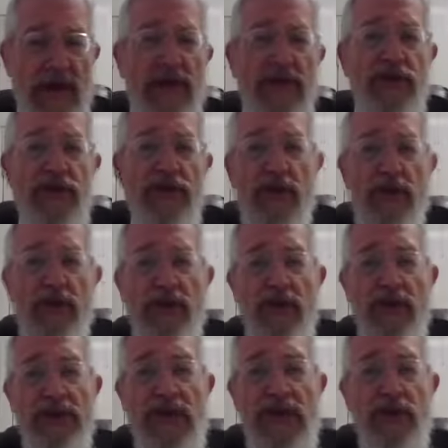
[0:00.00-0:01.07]
How did you know in
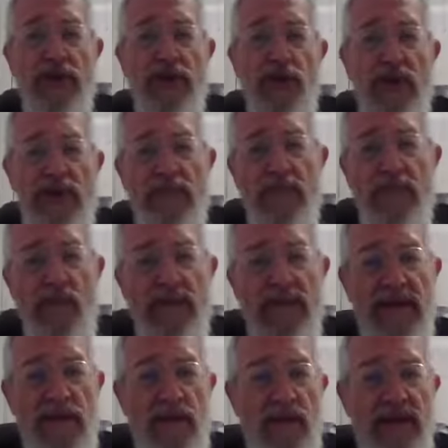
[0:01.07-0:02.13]
those days what,
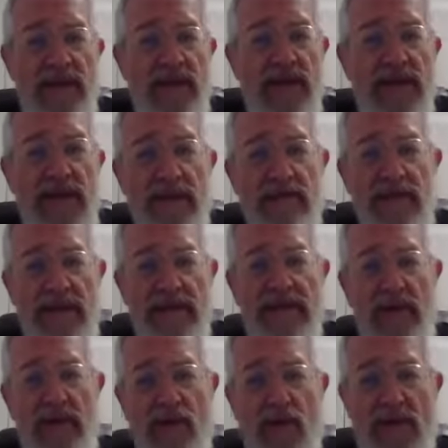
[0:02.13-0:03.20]
what, what uh,
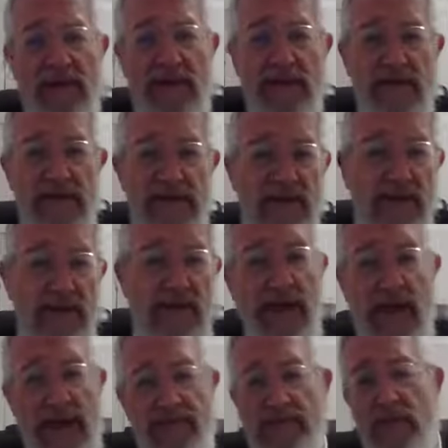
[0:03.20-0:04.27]
building you walked into?
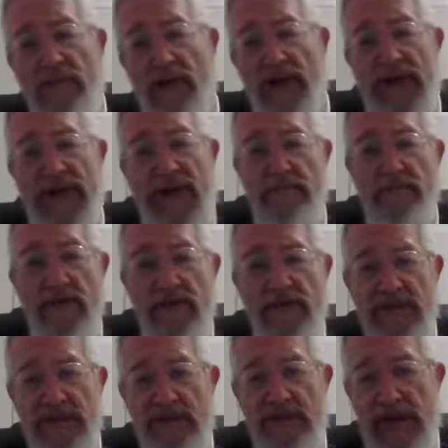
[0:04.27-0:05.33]
Everybody had
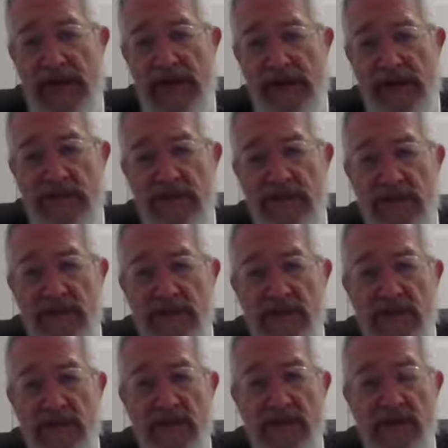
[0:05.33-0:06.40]
beards and payas,
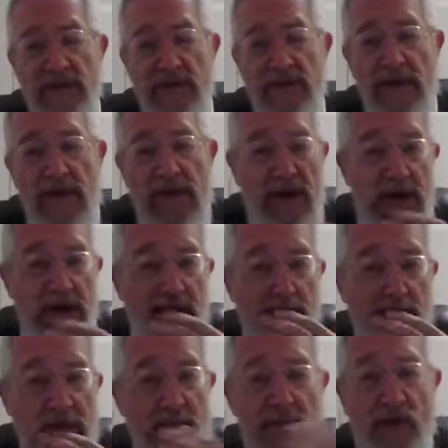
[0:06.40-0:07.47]

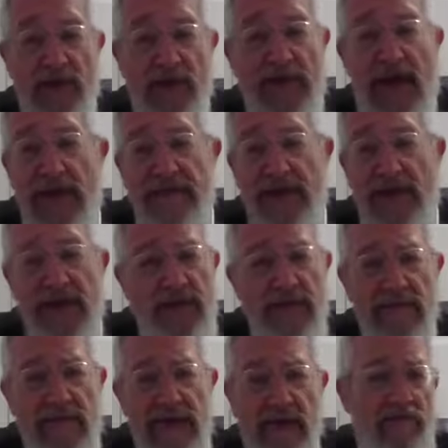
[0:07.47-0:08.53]
and people were
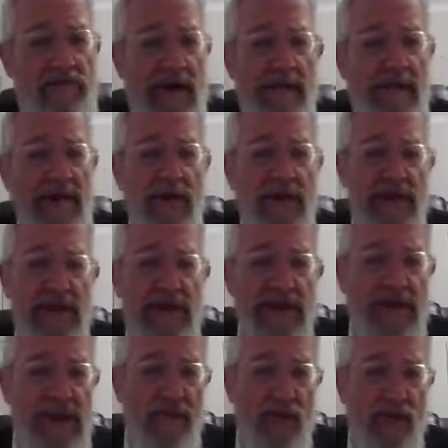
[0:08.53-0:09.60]
davening. They're probably using the
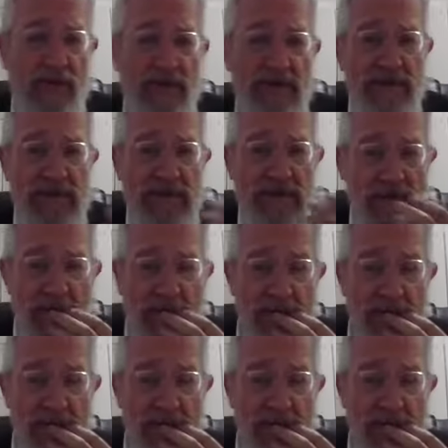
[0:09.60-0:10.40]
same words.